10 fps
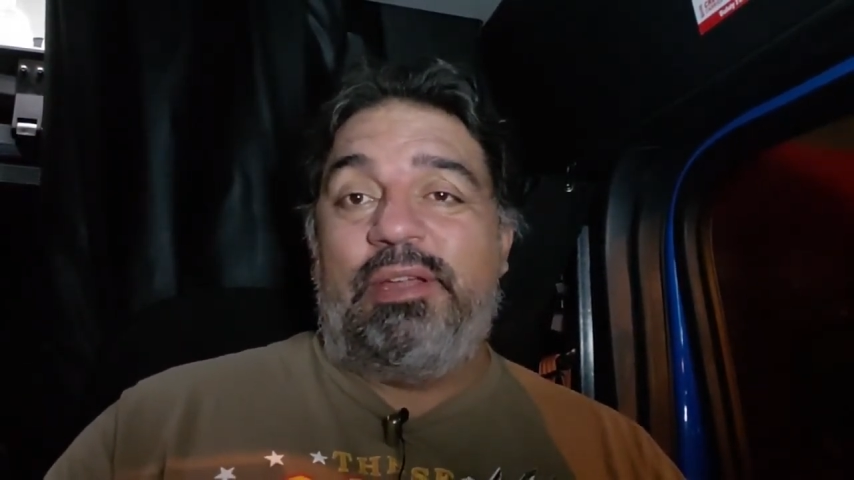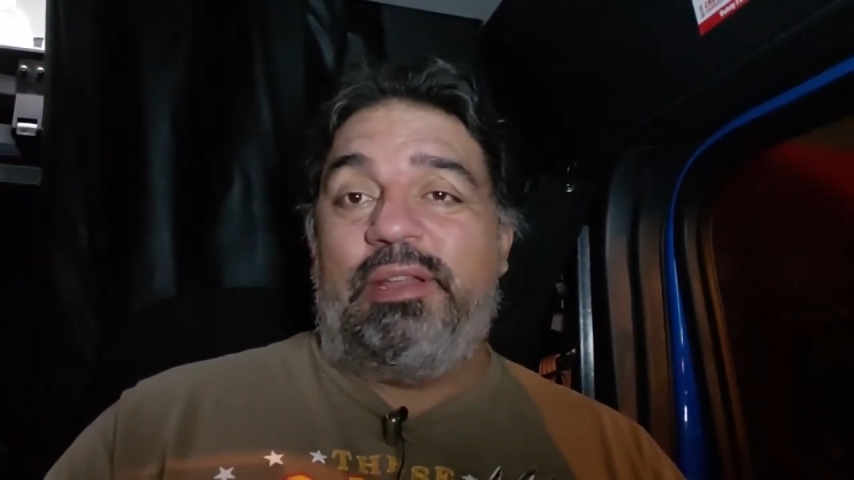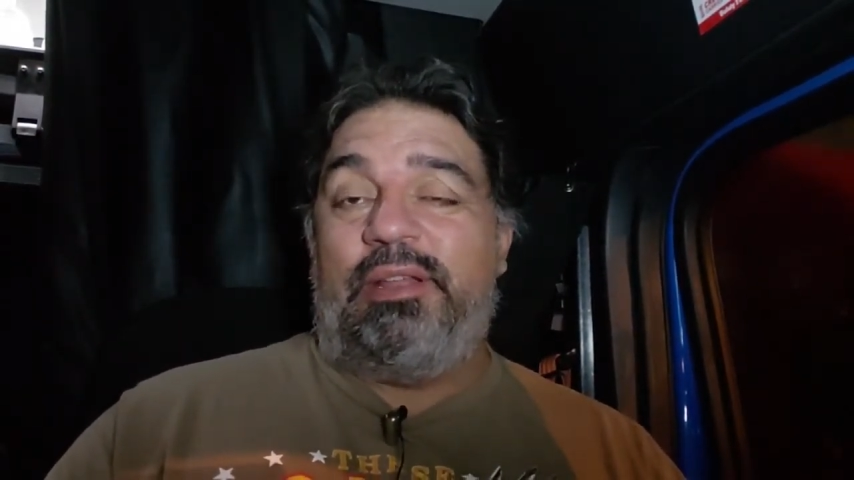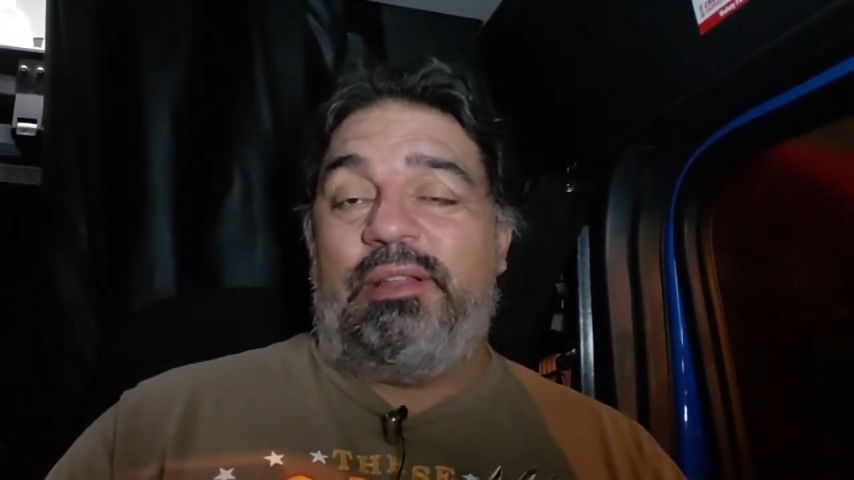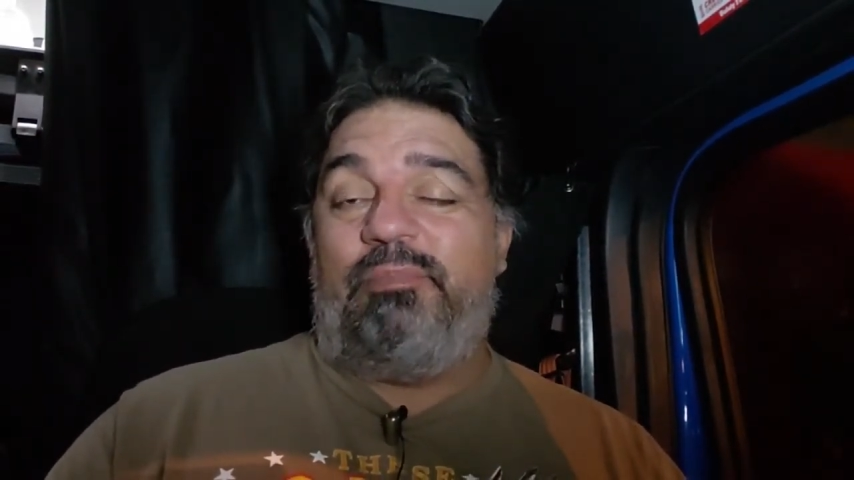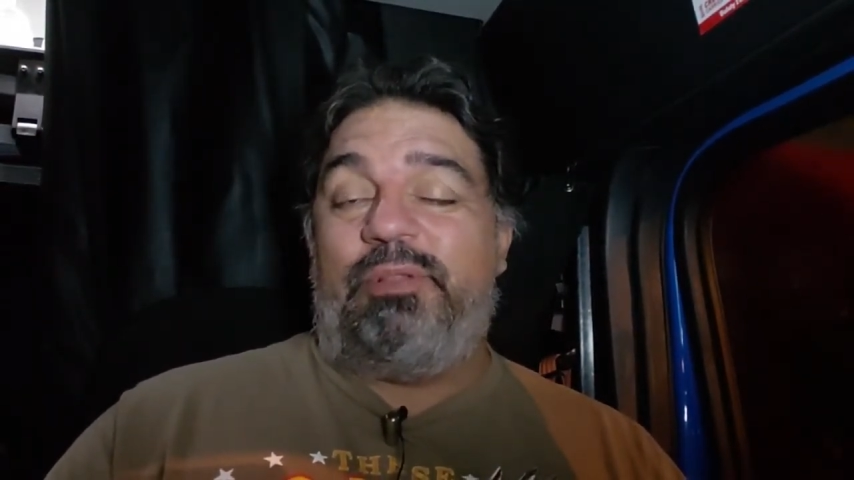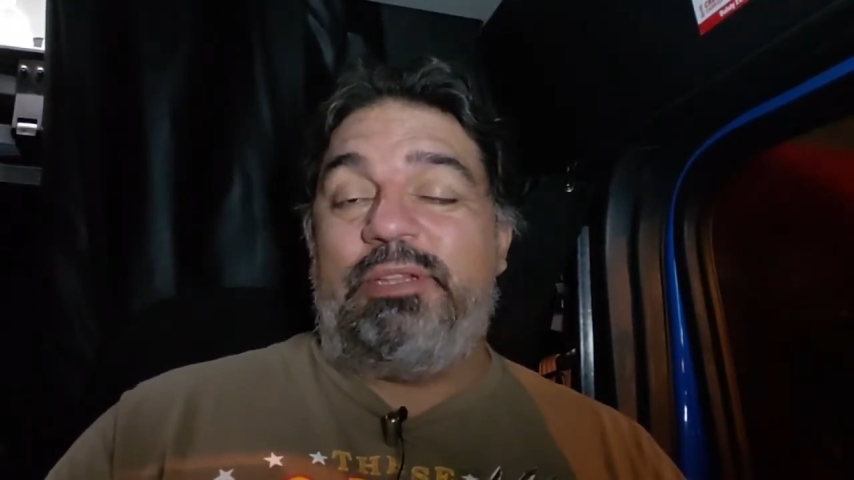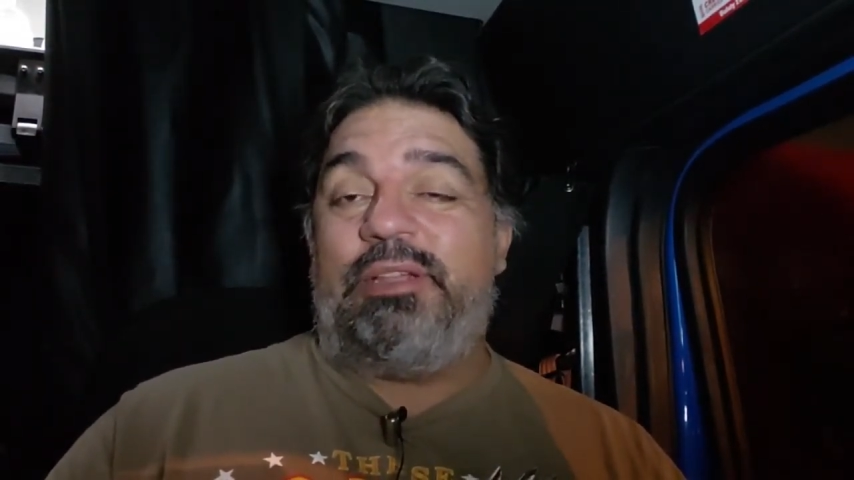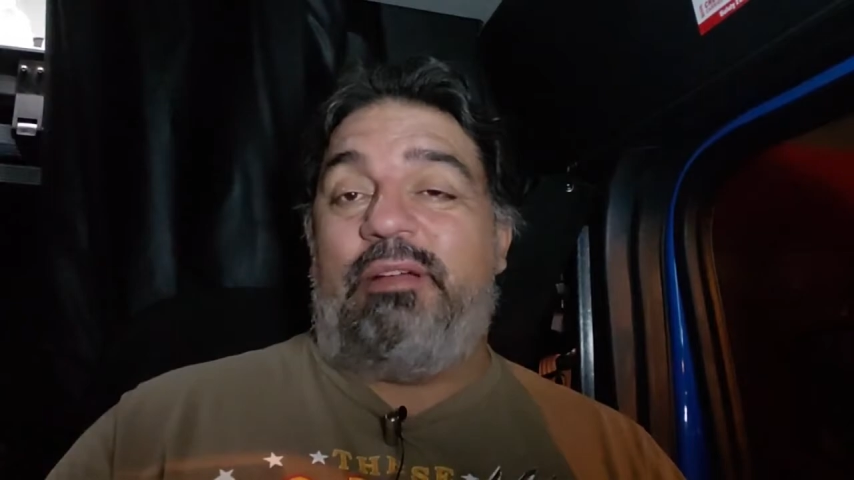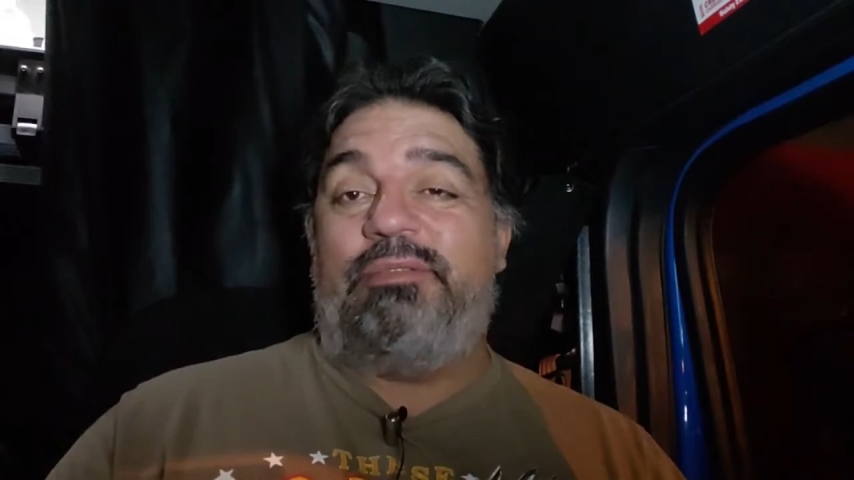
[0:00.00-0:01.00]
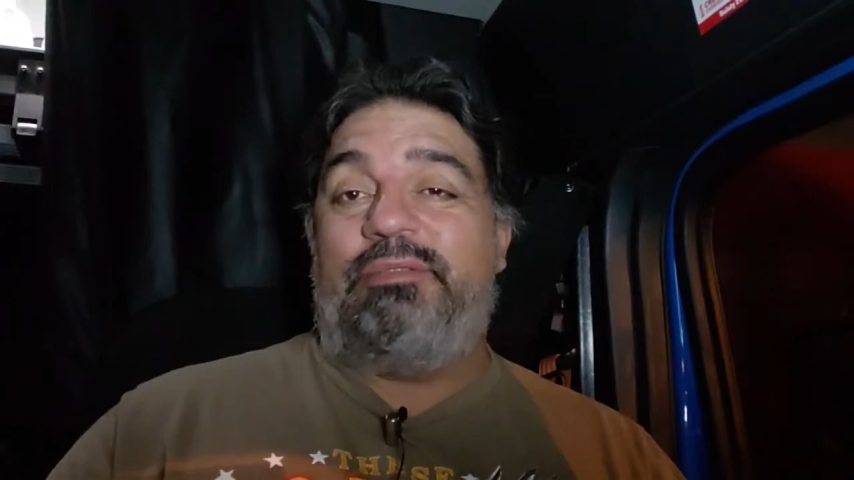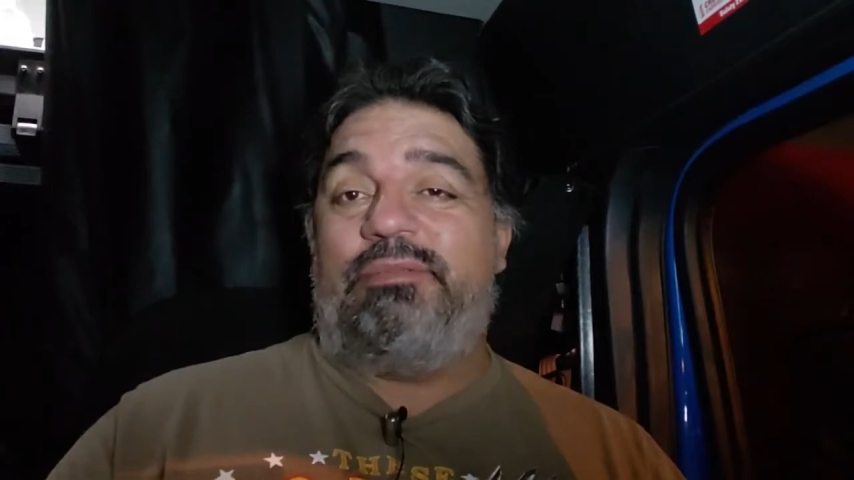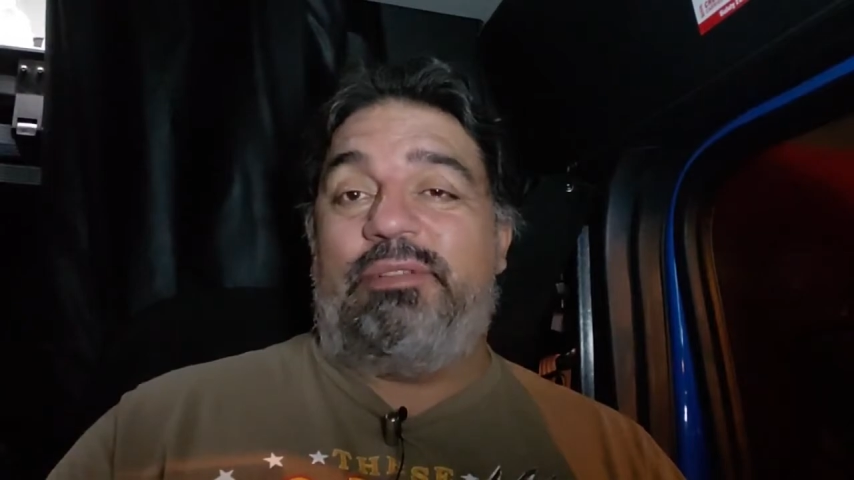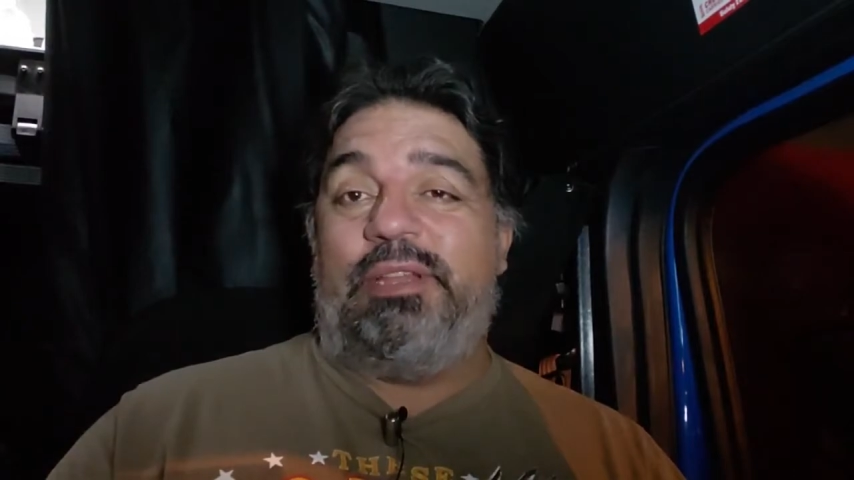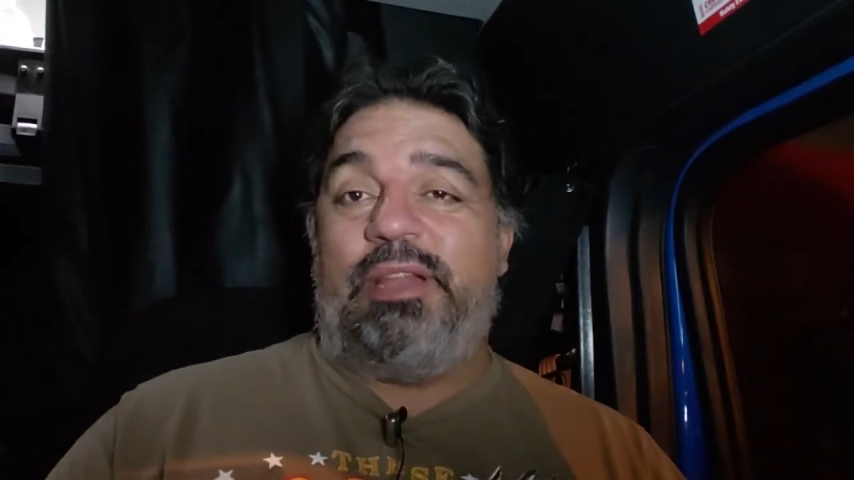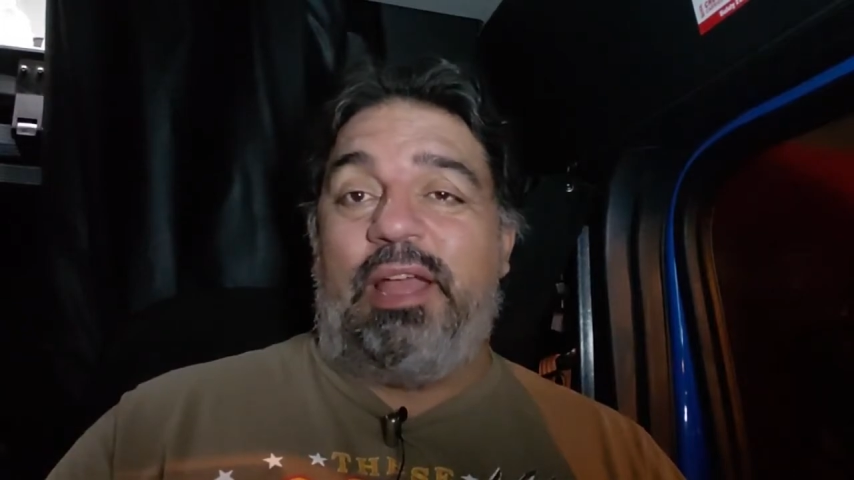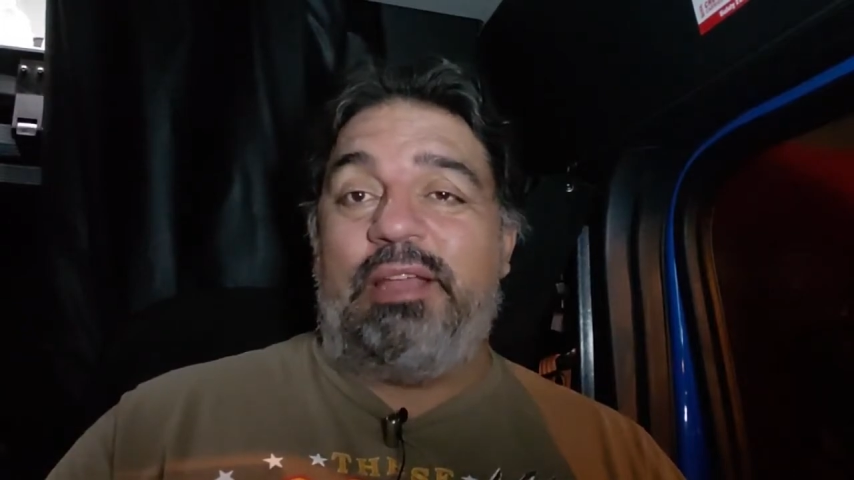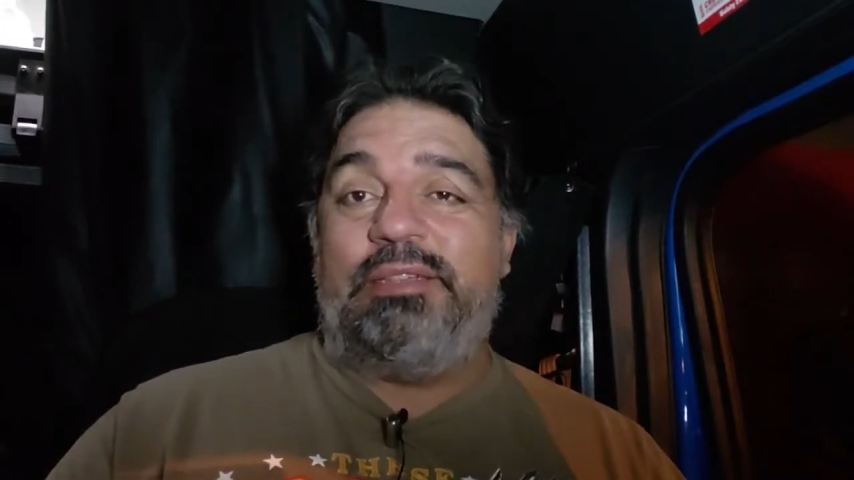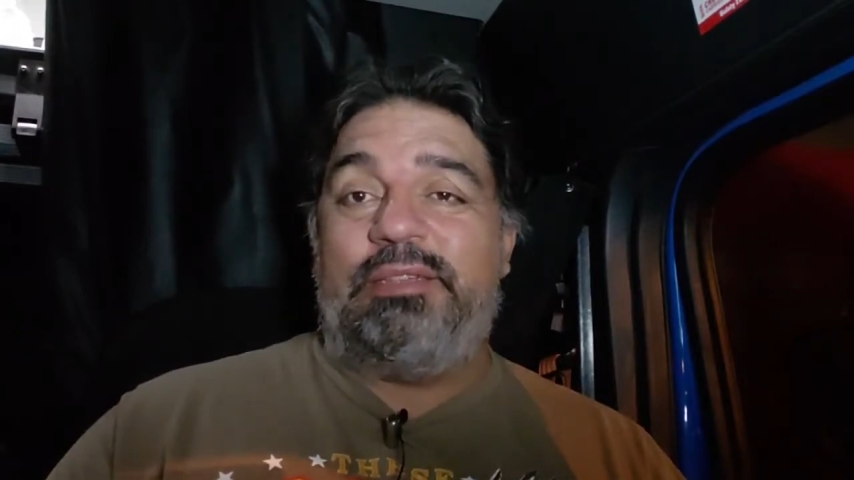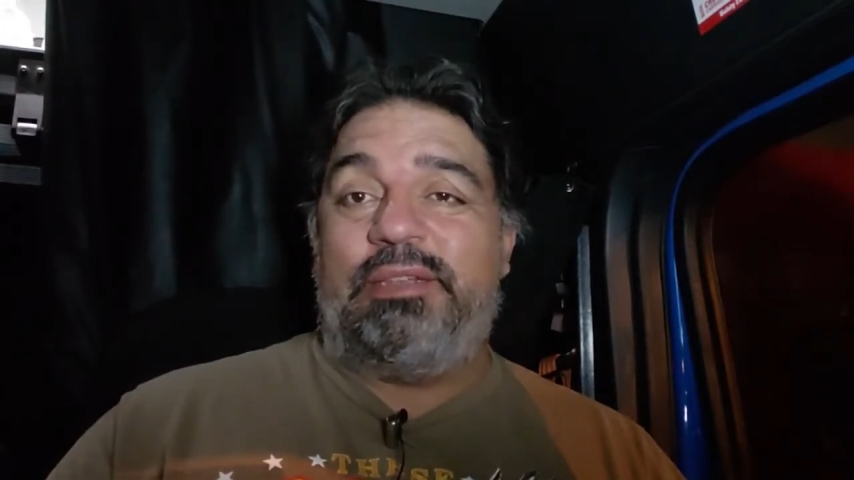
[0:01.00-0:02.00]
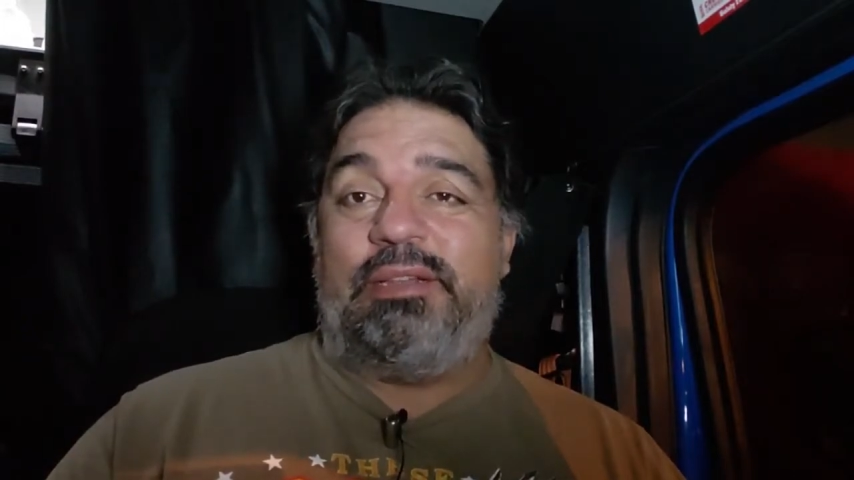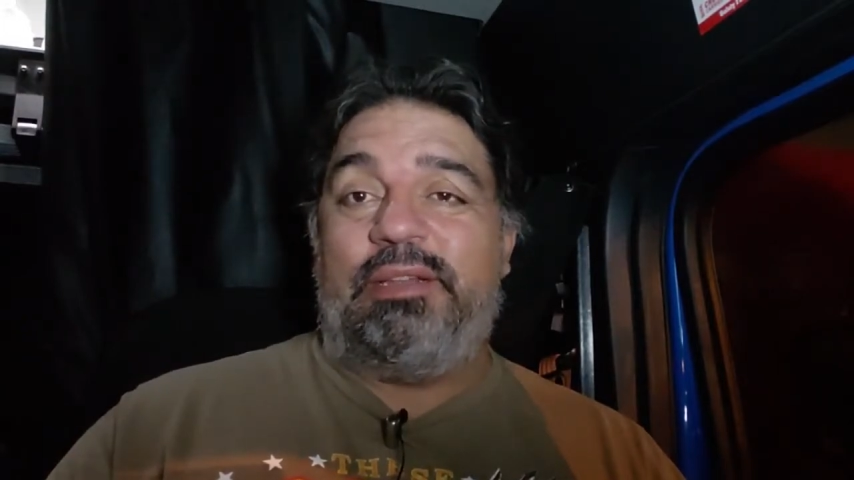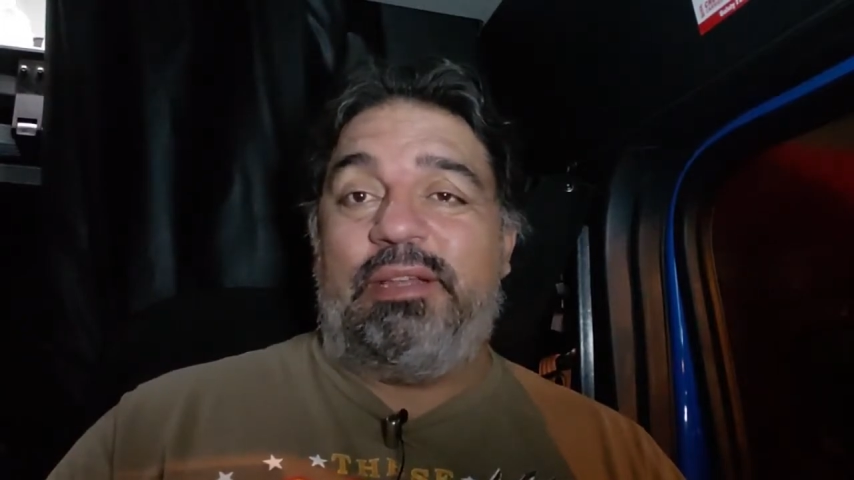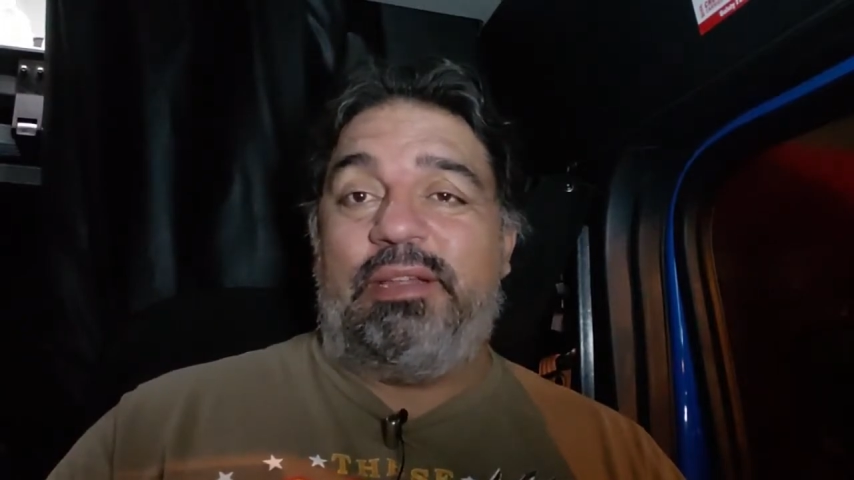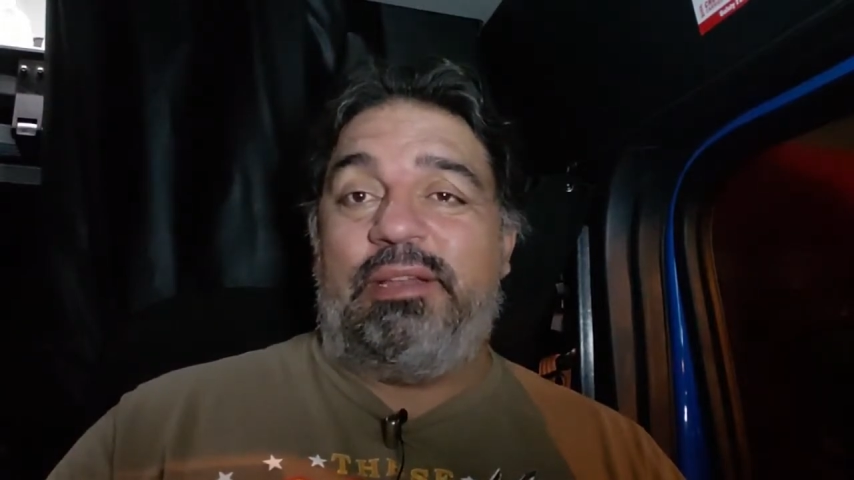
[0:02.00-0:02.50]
the police officer was really nice, and